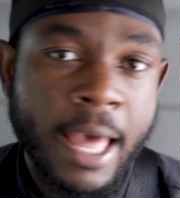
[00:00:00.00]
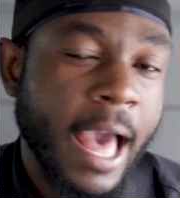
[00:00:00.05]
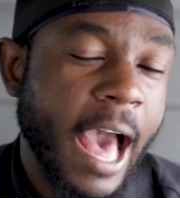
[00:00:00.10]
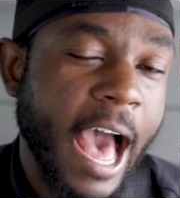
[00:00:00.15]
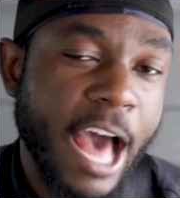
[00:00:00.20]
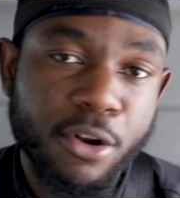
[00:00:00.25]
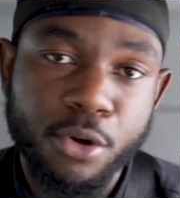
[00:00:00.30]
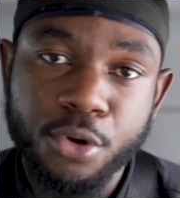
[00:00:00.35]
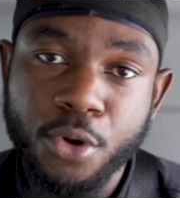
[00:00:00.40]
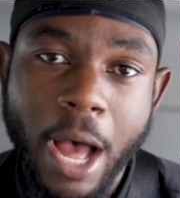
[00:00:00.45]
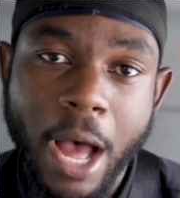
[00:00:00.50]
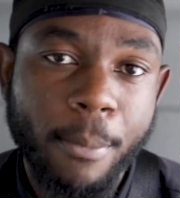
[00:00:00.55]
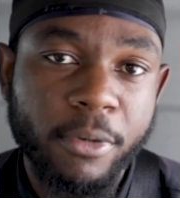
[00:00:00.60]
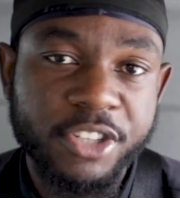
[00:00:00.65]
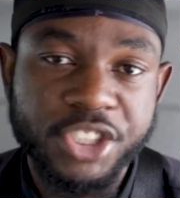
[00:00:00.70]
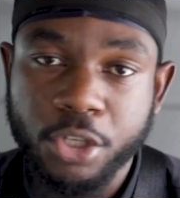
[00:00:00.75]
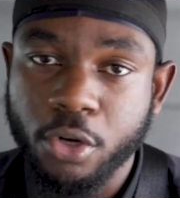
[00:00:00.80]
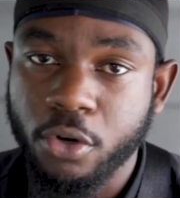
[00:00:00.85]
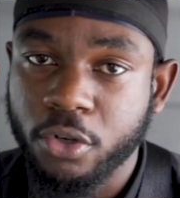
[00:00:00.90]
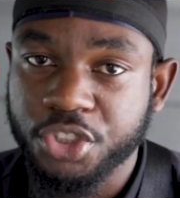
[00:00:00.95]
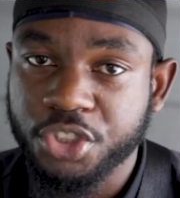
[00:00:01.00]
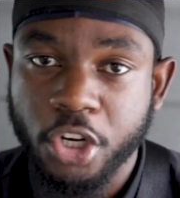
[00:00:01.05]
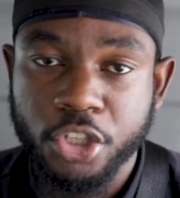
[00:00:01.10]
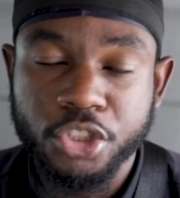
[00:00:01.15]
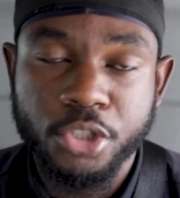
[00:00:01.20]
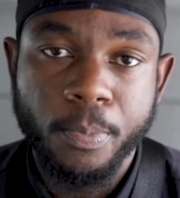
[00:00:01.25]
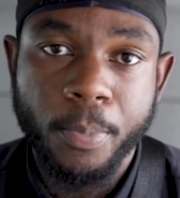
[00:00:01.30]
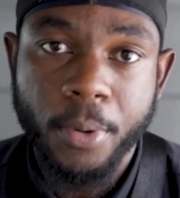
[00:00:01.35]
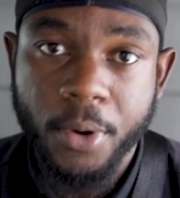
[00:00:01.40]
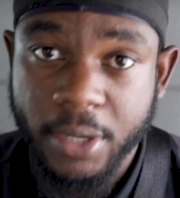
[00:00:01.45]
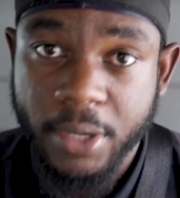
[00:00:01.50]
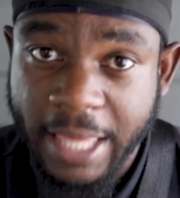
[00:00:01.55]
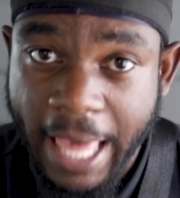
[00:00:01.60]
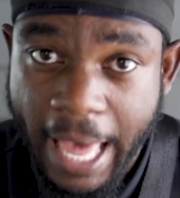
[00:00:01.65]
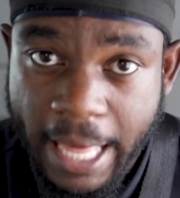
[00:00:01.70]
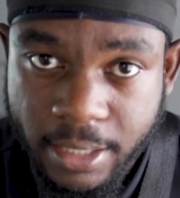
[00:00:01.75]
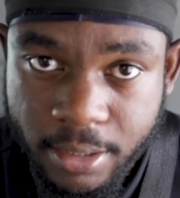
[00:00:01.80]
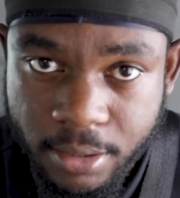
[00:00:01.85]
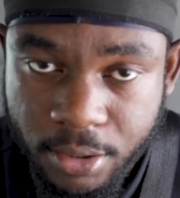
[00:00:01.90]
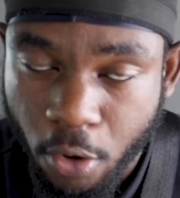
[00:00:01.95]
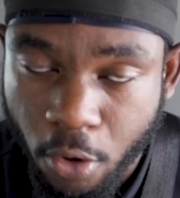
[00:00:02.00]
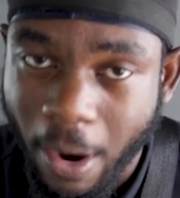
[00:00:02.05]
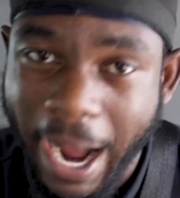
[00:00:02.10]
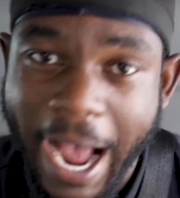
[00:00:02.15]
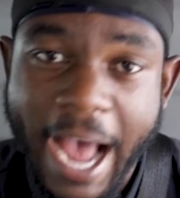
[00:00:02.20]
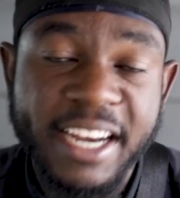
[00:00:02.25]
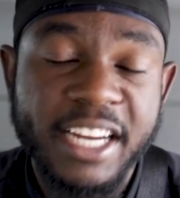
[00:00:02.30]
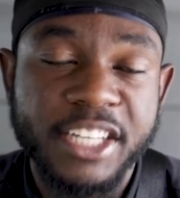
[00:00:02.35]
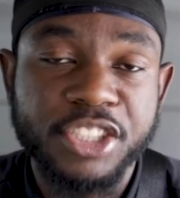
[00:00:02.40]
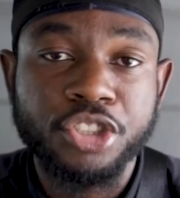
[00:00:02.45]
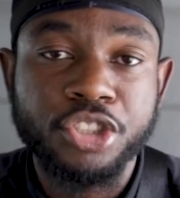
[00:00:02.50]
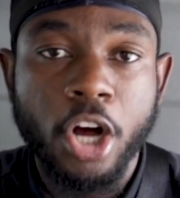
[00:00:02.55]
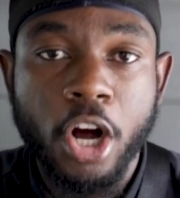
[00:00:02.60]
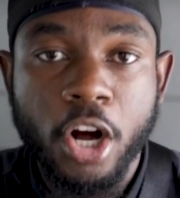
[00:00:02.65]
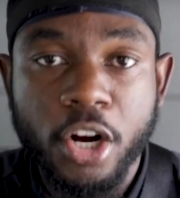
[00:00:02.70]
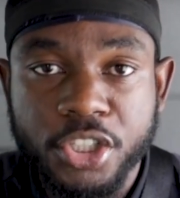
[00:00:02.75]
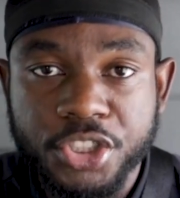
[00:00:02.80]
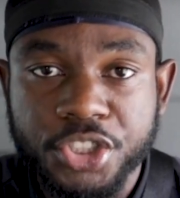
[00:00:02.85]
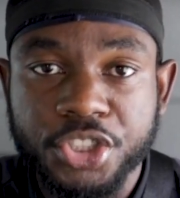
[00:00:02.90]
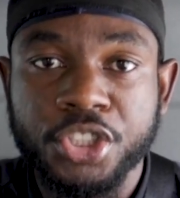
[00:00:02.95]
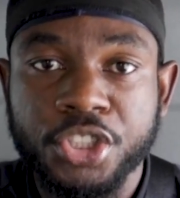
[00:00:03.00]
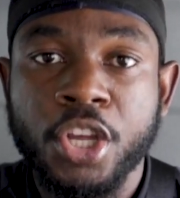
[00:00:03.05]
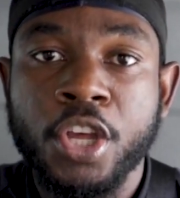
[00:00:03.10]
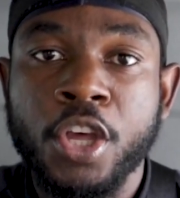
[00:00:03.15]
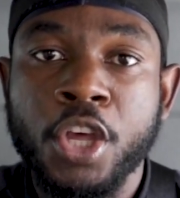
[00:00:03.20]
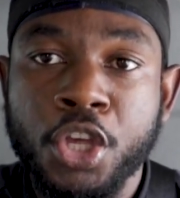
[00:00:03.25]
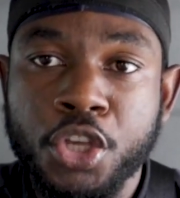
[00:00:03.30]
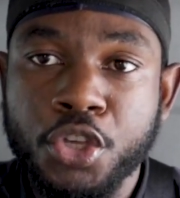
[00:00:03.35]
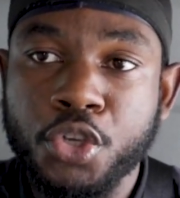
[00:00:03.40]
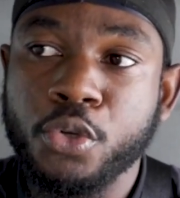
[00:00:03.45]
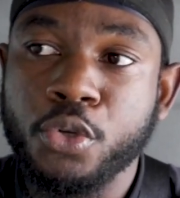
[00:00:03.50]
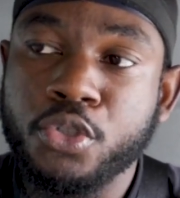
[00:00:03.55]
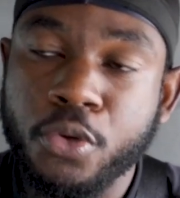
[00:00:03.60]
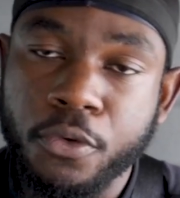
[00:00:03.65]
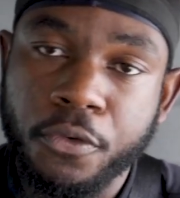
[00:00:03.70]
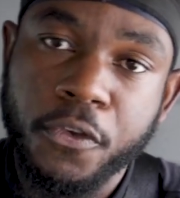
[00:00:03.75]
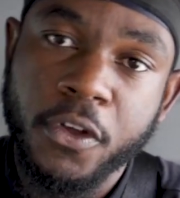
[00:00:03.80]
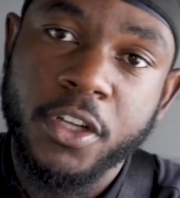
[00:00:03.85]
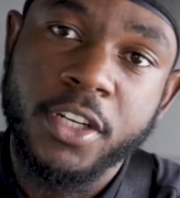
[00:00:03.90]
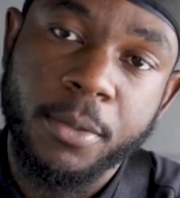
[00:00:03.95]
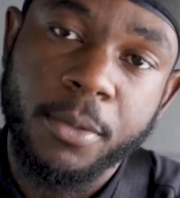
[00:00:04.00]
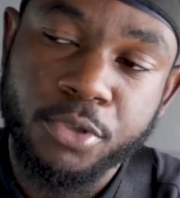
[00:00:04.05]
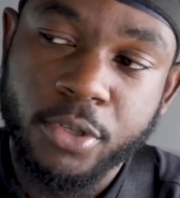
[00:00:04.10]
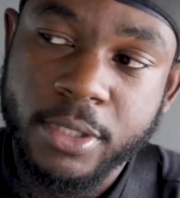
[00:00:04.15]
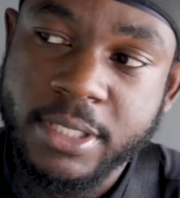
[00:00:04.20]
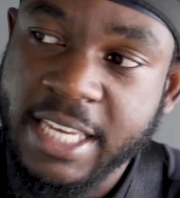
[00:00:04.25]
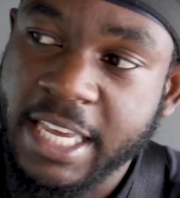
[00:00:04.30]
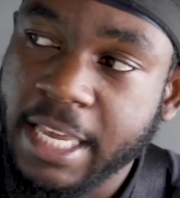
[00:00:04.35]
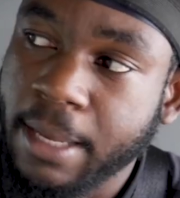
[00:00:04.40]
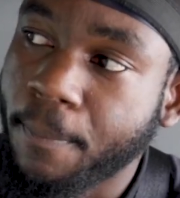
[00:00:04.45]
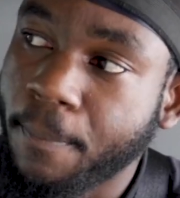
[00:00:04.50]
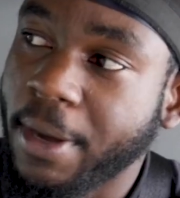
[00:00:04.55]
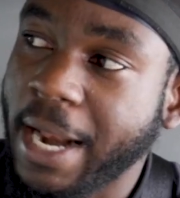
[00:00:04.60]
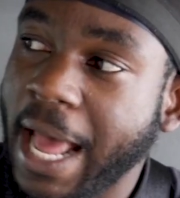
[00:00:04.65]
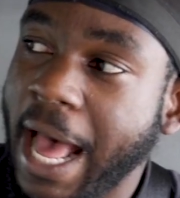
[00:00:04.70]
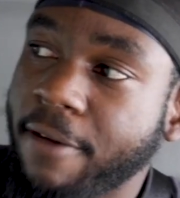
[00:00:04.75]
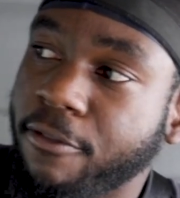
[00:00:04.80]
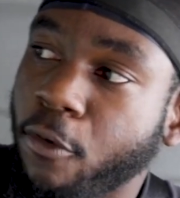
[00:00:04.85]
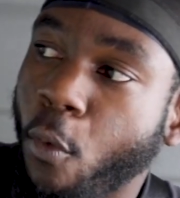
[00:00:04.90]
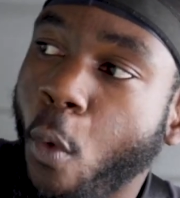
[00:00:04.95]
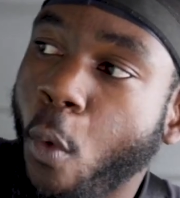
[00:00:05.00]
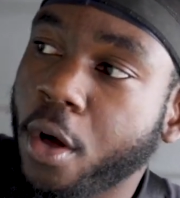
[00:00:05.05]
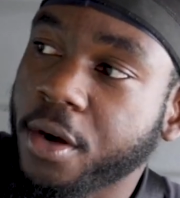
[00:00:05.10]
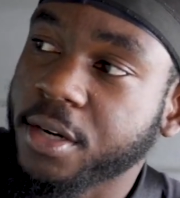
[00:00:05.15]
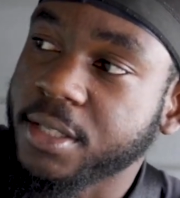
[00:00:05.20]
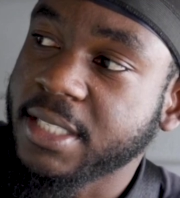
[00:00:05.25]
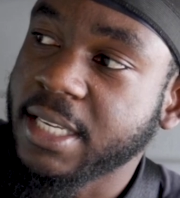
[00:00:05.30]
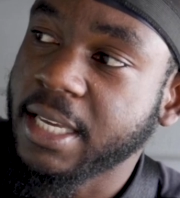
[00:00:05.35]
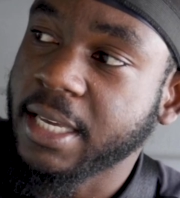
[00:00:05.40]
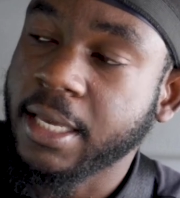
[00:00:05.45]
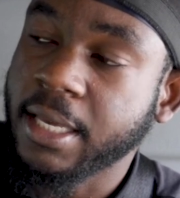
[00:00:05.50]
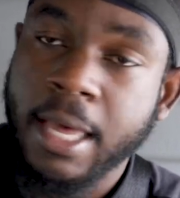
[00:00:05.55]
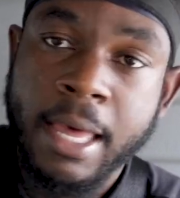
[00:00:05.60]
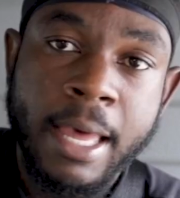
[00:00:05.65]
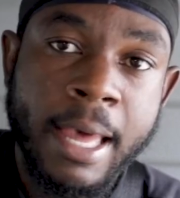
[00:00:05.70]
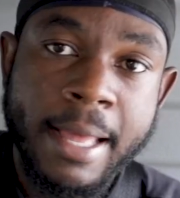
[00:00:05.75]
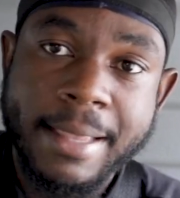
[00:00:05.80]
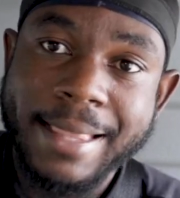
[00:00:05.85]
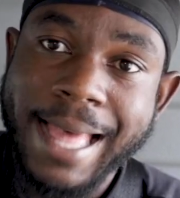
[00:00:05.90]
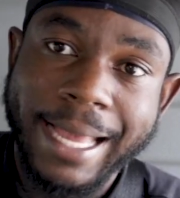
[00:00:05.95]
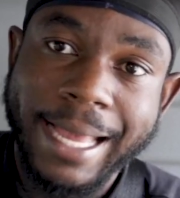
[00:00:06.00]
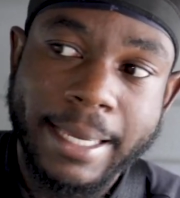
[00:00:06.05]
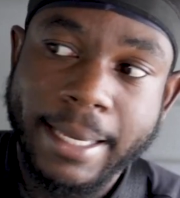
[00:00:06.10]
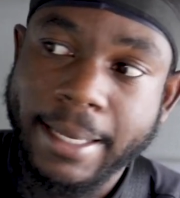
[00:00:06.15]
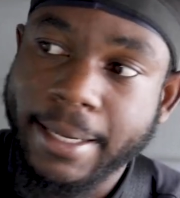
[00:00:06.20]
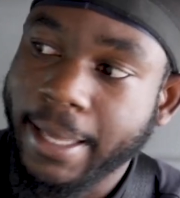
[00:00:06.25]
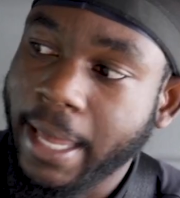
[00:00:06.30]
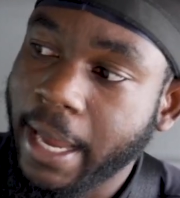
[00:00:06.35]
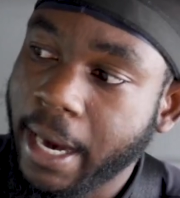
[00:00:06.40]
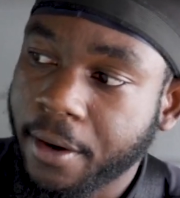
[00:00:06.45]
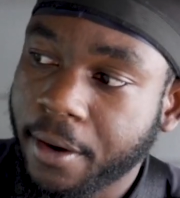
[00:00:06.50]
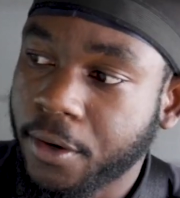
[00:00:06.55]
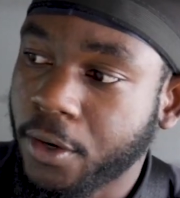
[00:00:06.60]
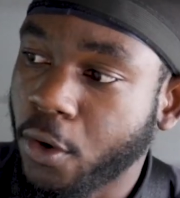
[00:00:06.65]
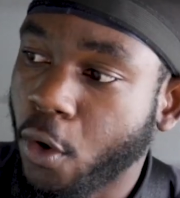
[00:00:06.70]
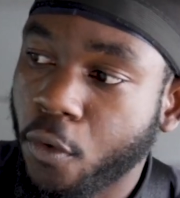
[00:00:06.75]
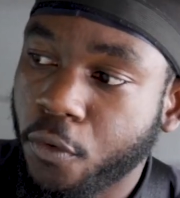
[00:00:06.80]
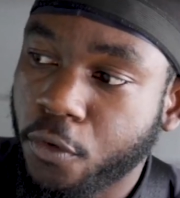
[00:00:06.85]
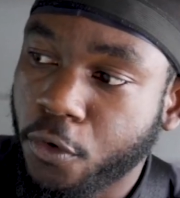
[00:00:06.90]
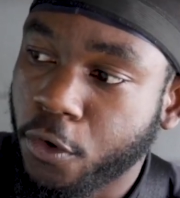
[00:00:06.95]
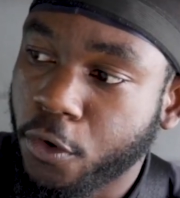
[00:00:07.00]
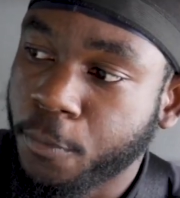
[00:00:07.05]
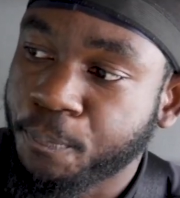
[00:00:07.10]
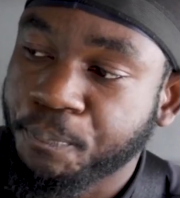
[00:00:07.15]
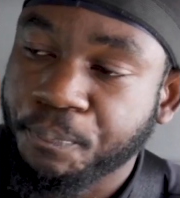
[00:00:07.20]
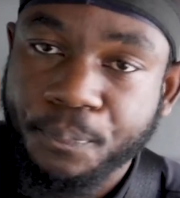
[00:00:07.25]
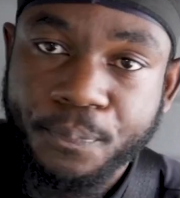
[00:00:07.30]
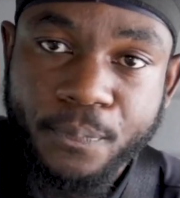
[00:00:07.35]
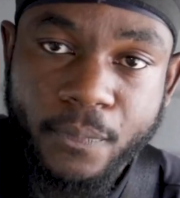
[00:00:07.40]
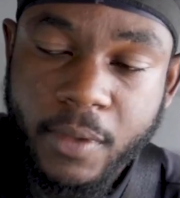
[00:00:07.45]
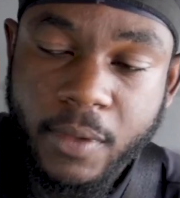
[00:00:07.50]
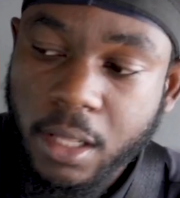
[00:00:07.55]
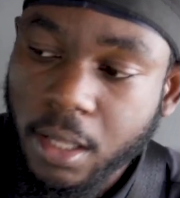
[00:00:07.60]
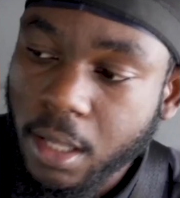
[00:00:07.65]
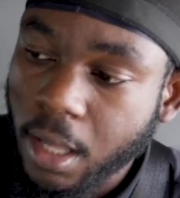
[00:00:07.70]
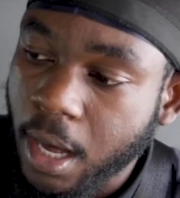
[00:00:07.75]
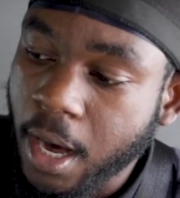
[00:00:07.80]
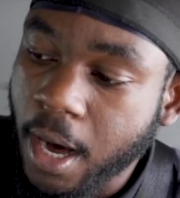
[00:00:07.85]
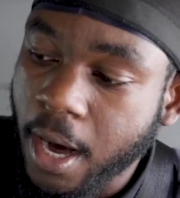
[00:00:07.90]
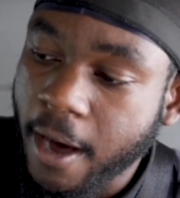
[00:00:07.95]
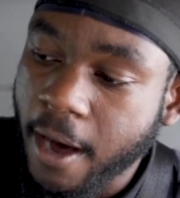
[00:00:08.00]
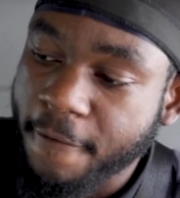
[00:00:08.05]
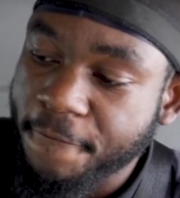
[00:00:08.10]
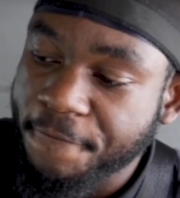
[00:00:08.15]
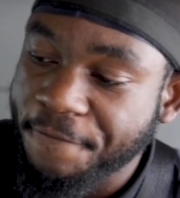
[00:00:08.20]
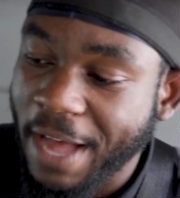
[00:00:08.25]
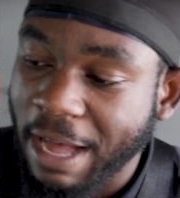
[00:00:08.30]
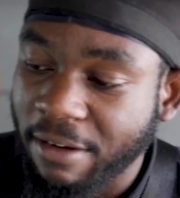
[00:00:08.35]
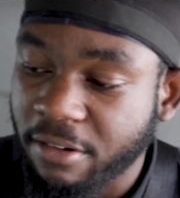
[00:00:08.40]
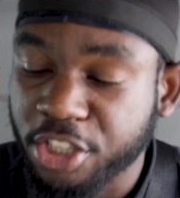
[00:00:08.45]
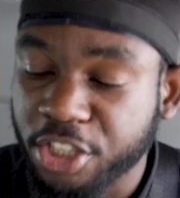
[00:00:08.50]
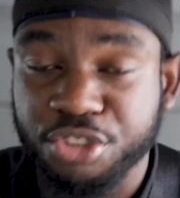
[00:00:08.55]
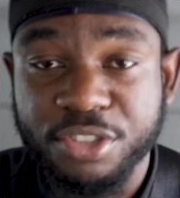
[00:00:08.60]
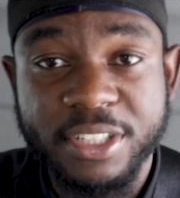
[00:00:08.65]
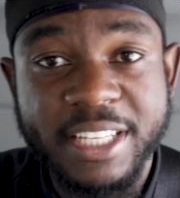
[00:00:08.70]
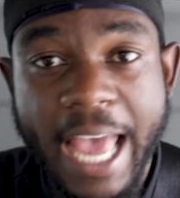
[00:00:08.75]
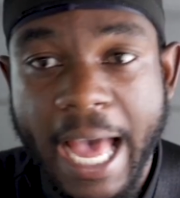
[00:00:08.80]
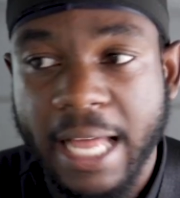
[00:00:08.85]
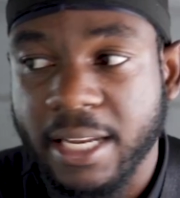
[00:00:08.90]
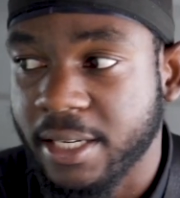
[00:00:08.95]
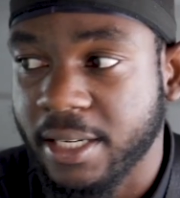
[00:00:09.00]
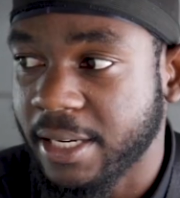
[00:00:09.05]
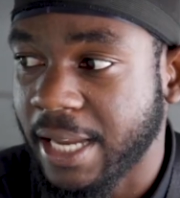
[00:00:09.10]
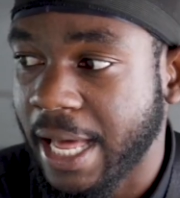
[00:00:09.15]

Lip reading: I don't know how much they're gonna charge you per gallon or how they charge you to fill up your tank, but I have a water tank that can carry over 500 gallon.